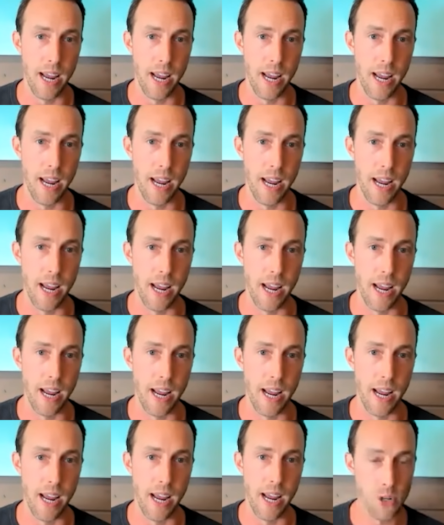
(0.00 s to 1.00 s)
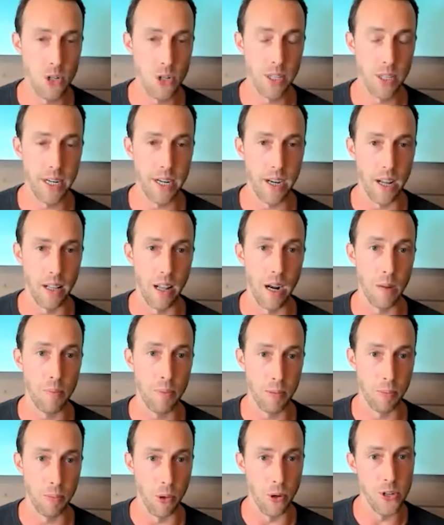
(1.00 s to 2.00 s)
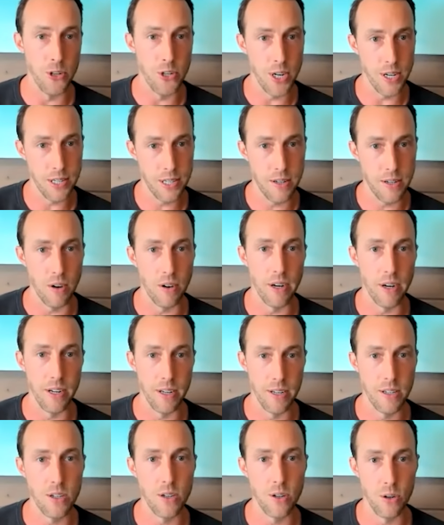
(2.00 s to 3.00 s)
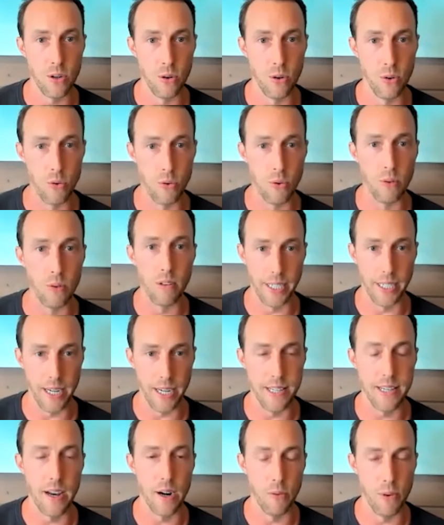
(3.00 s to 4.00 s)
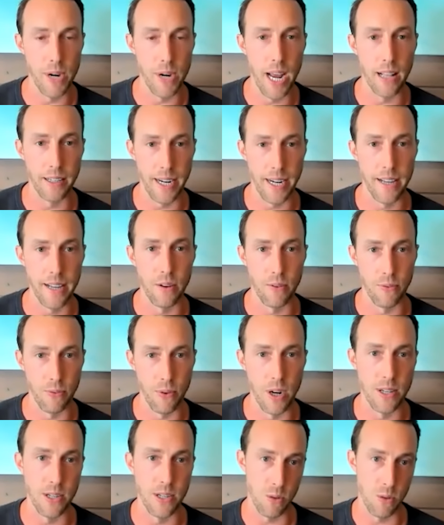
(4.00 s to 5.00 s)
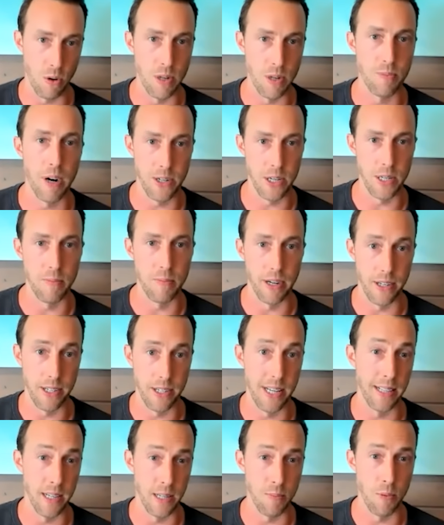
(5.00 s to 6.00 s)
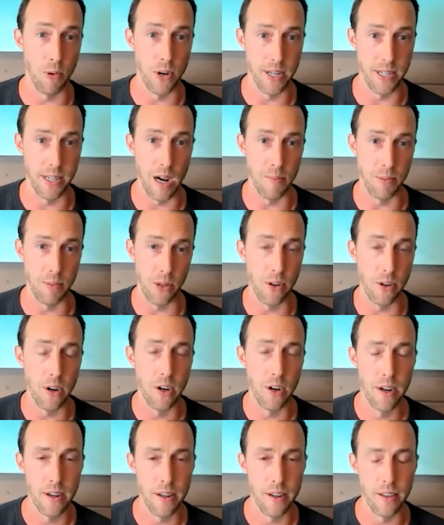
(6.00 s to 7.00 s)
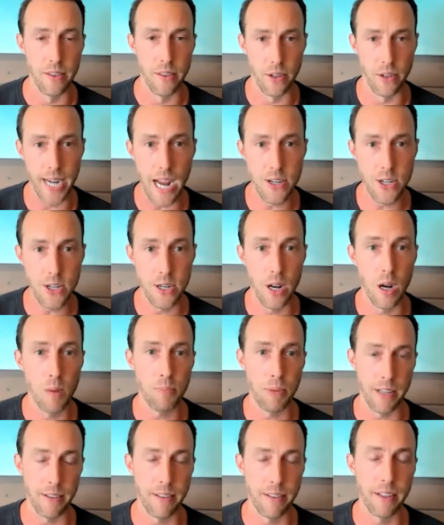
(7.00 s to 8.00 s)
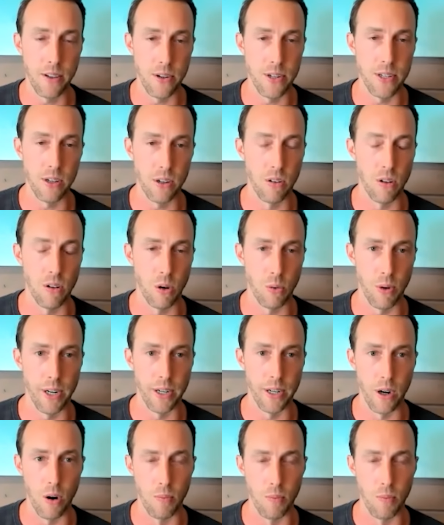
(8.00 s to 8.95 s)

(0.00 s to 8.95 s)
And unfortunately, a lot of people are just starting to, like I said, reallocate their funds towards precious metals at this point in time. So they're catching up, but I think there's still a long way to